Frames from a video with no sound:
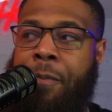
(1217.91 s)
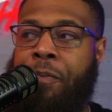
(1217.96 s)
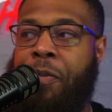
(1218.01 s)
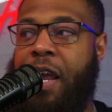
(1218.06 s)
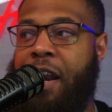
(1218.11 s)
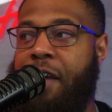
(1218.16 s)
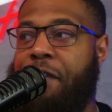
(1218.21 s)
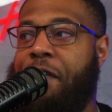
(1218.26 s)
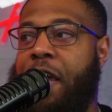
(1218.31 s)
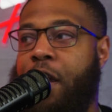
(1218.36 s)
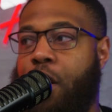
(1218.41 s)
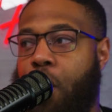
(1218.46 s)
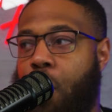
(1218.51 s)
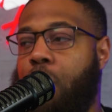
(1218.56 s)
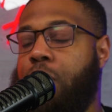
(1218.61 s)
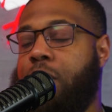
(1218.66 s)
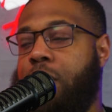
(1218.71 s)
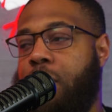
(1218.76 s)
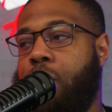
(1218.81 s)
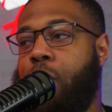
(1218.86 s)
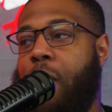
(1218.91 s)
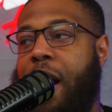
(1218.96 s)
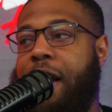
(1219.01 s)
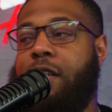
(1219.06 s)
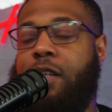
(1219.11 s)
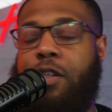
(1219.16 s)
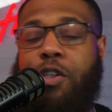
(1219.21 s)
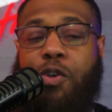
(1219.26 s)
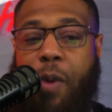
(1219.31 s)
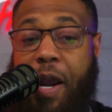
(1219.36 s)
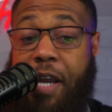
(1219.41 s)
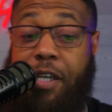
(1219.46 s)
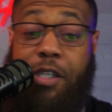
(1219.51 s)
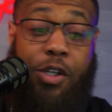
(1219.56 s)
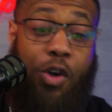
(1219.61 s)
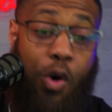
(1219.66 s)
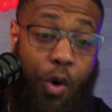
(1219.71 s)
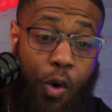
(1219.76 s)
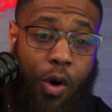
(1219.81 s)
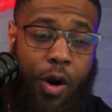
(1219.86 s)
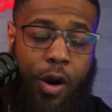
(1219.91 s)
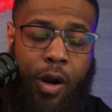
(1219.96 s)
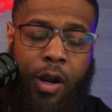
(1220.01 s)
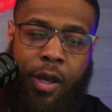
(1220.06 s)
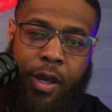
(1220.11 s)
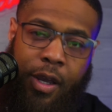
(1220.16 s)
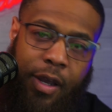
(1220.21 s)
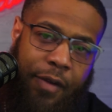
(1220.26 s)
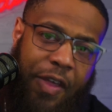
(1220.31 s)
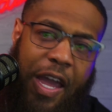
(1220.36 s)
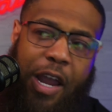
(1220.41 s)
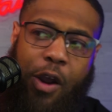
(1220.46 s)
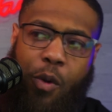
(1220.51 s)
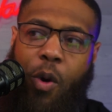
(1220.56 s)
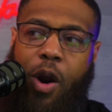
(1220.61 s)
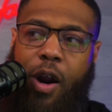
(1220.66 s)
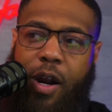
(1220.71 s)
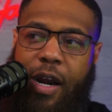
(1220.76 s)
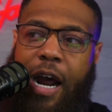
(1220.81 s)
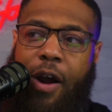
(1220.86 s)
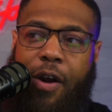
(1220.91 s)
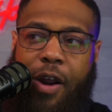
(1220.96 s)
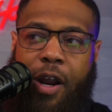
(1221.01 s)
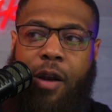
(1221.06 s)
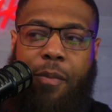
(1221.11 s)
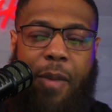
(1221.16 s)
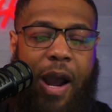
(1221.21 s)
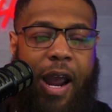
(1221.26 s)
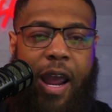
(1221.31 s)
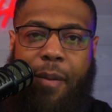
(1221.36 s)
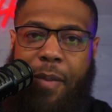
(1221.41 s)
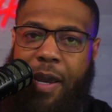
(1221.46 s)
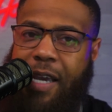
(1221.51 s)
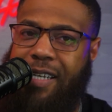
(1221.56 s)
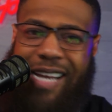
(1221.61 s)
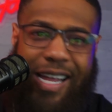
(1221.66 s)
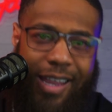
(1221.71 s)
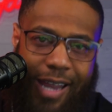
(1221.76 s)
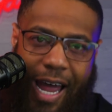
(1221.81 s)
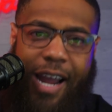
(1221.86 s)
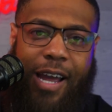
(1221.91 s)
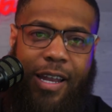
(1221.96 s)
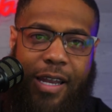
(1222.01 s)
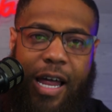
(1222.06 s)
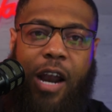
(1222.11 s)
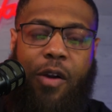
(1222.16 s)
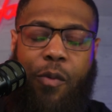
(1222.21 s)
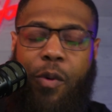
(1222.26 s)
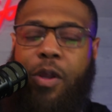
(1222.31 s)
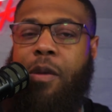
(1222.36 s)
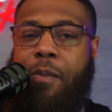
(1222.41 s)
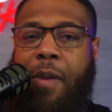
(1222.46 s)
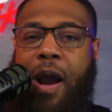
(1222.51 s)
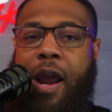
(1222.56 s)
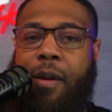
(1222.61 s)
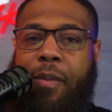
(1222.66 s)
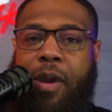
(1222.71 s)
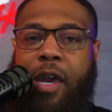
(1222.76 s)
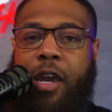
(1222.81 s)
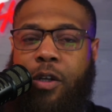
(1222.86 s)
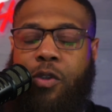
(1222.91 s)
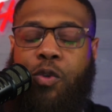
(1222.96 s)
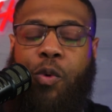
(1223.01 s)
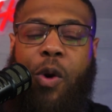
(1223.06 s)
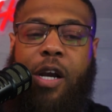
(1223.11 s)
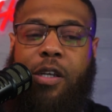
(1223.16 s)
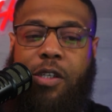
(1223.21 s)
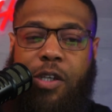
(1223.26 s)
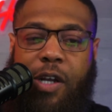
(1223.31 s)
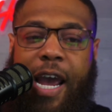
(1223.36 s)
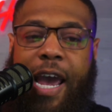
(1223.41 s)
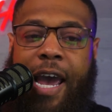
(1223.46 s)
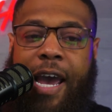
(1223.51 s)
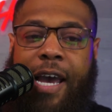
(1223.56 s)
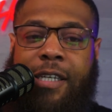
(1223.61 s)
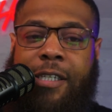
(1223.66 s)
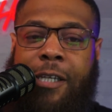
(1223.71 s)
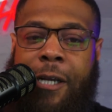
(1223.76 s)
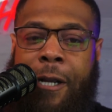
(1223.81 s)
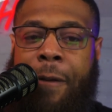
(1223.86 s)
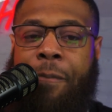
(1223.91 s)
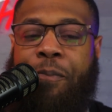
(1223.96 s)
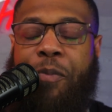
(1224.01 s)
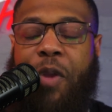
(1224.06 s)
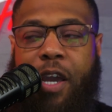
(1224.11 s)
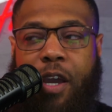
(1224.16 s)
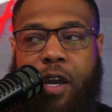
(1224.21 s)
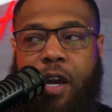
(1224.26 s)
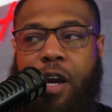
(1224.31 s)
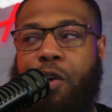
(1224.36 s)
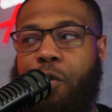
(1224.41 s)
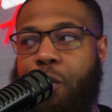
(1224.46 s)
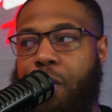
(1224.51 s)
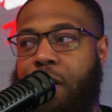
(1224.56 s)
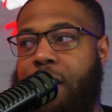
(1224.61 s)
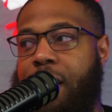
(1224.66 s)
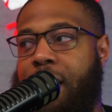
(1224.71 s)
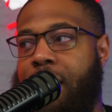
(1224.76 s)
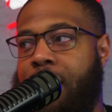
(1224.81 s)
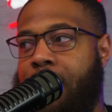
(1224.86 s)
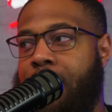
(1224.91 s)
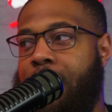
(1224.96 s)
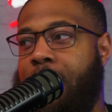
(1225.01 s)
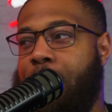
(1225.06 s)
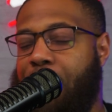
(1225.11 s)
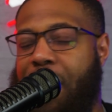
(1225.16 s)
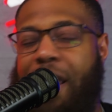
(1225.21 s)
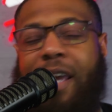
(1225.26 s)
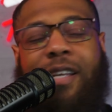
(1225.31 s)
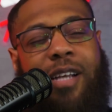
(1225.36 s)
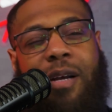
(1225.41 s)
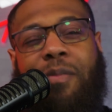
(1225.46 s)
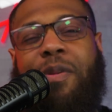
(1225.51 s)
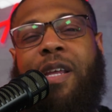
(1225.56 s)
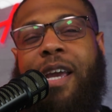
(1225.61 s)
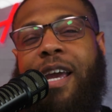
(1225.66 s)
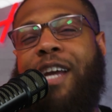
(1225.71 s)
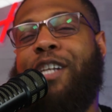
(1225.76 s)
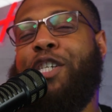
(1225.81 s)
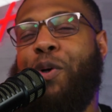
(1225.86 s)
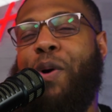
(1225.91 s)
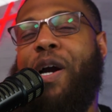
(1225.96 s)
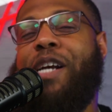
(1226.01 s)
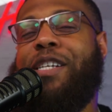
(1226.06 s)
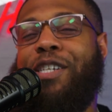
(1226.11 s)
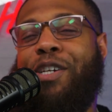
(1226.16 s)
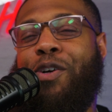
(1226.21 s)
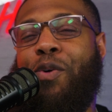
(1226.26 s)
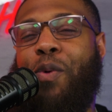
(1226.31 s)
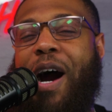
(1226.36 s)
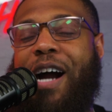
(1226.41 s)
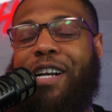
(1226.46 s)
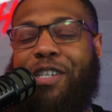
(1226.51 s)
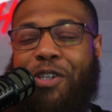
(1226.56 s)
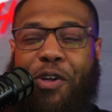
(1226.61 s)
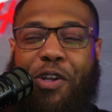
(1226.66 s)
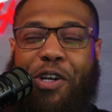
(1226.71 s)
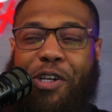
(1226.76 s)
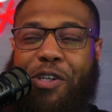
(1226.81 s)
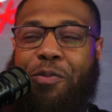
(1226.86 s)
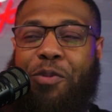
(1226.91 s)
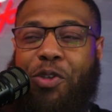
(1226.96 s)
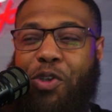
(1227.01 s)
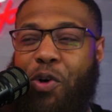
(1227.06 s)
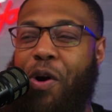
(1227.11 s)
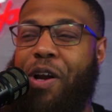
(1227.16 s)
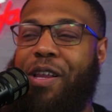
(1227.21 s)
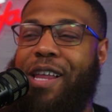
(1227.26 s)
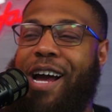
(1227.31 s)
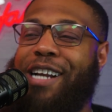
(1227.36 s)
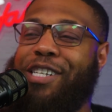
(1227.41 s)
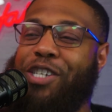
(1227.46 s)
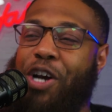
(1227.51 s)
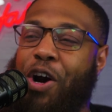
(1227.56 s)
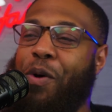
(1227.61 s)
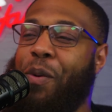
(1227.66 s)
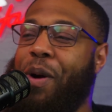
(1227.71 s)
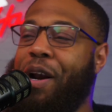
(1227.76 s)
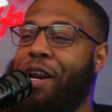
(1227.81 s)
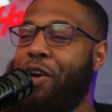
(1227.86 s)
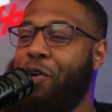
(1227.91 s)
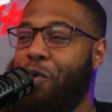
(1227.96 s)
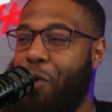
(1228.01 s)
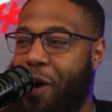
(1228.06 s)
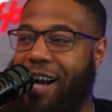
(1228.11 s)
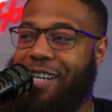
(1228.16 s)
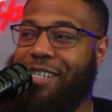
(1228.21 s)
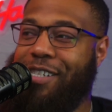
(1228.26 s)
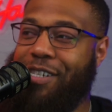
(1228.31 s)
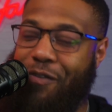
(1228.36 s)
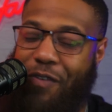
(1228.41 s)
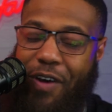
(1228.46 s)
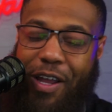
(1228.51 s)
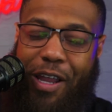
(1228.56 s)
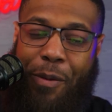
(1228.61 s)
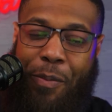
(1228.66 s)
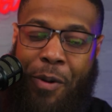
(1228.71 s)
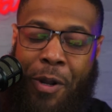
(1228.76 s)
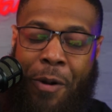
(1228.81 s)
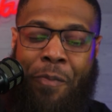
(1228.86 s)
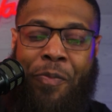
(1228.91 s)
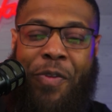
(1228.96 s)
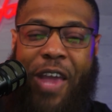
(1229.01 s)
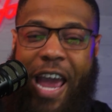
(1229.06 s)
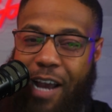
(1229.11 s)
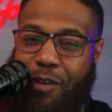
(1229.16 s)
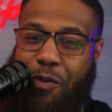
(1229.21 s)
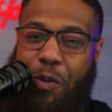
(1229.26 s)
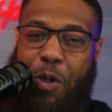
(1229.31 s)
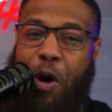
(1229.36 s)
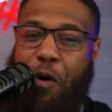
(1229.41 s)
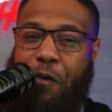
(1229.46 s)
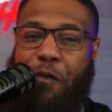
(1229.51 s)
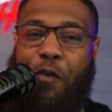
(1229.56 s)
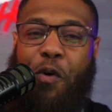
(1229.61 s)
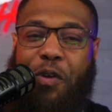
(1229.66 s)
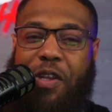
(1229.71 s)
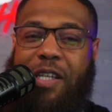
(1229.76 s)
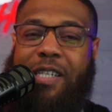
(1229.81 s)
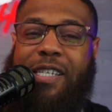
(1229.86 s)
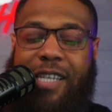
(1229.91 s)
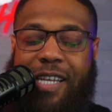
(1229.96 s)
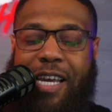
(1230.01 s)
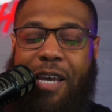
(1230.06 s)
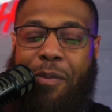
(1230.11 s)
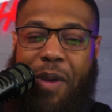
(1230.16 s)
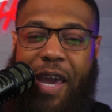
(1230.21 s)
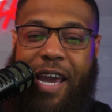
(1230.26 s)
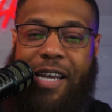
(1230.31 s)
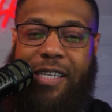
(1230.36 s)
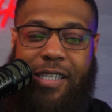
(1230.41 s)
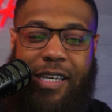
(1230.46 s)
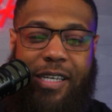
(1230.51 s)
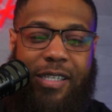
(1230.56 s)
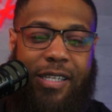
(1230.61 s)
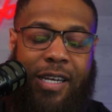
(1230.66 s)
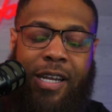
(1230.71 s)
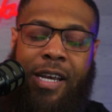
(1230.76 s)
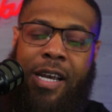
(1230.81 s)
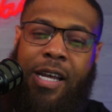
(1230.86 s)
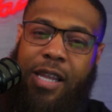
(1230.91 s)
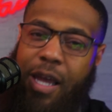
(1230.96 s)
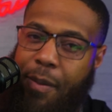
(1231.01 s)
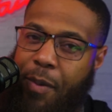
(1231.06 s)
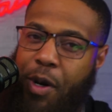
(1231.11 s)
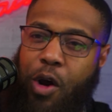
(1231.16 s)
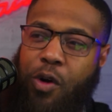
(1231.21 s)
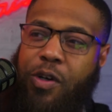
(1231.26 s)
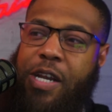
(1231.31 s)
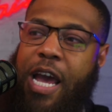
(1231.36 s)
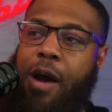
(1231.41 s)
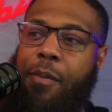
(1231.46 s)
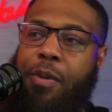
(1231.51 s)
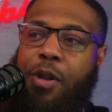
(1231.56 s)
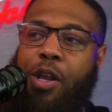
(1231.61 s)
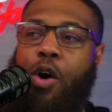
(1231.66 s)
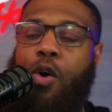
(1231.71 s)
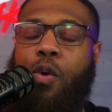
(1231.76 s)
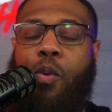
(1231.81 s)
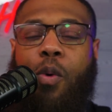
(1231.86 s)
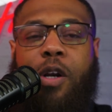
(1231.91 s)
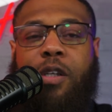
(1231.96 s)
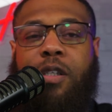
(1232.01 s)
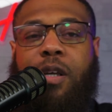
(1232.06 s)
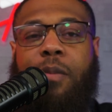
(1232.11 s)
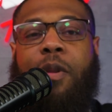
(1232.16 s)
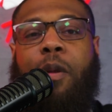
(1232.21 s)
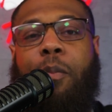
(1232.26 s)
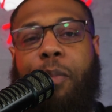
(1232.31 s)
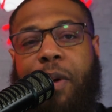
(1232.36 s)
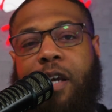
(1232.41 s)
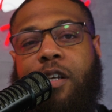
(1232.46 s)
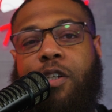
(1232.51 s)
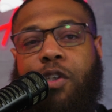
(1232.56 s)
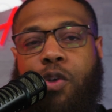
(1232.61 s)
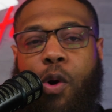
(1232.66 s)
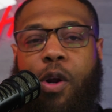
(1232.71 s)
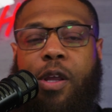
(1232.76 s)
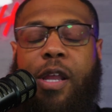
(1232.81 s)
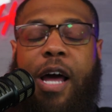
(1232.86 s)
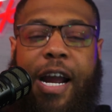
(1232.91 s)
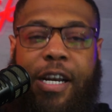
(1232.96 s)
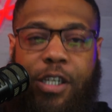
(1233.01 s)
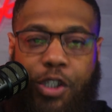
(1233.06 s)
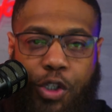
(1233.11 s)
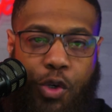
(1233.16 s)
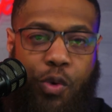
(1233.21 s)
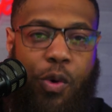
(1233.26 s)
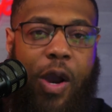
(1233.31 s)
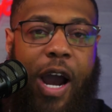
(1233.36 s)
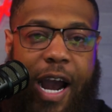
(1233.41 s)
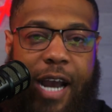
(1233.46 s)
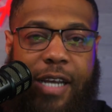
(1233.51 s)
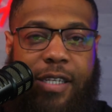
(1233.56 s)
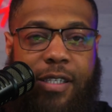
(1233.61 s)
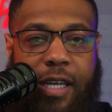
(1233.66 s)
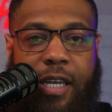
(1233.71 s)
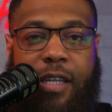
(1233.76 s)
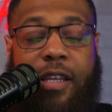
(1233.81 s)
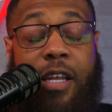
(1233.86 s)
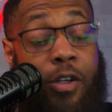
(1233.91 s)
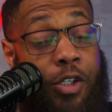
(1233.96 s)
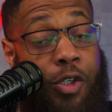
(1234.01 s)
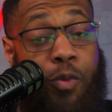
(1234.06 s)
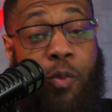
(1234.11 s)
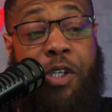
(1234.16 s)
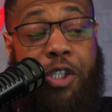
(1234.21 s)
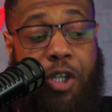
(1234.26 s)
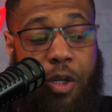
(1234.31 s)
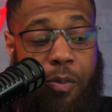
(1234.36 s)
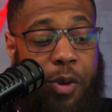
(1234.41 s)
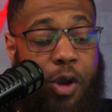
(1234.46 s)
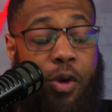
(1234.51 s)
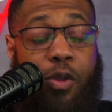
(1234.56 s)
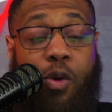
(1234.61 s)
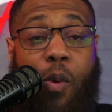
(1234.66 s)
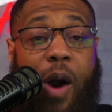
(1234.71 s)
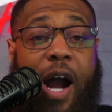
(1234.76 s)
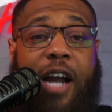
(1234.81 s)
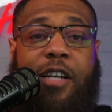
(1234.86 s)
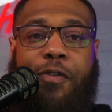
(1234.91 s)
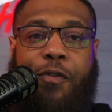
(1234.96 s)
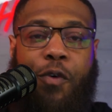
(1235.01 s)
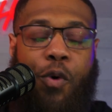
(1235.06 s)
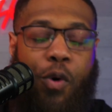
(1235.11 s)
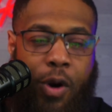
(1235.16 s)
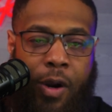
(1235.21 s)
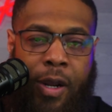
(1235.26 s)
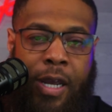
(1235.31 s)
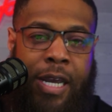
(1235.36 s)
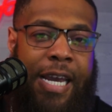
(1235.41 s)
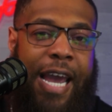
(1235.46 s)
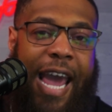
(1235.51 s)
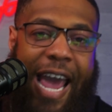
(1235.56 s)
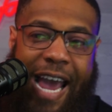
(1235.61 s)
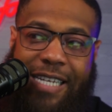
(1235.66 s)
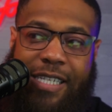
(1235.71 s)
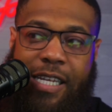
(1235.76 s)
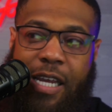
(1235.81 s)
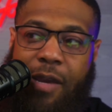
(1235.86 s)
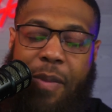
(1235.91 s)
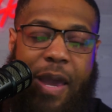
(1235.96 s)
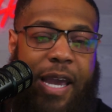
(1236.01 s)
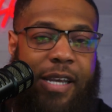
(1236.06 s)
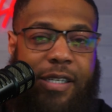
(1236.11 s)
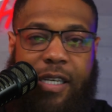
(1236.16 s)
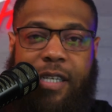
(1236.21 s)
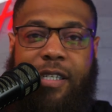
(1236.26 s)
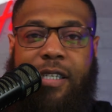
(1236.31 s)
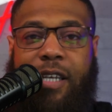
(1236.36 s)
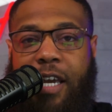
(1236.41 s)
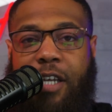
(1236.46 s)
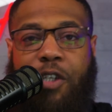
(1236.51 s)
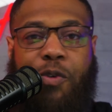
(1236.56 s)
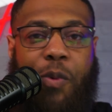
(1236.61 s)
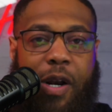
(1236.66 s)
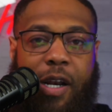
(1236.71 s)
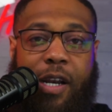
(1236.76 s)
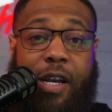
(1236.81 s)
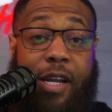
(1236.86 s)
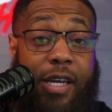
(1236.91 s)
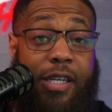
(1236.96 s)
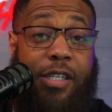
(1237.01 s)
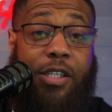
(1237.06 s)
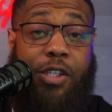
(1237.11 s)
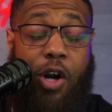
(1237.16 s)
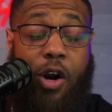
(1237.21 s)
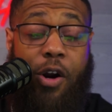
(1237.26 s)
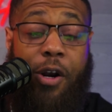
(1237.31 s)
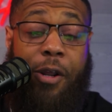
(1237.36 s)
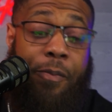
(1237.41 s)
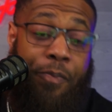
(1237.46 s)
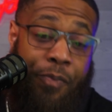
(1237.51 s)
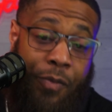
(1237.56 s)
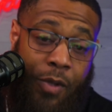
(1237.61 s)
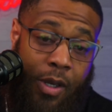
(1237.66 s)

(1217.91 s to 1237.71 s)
And if he goes to the right situation, or they could work it out here in Miami, because I like a lot of what the Miami Heat's roster has, it could really be something interesting to watch. So there's some storylines already to watch develop as we go forth into the NBA season. Let me know down below, what are some of the biggest storylines you guys think that we should be on the watch for as the NBA season gets ready to get started?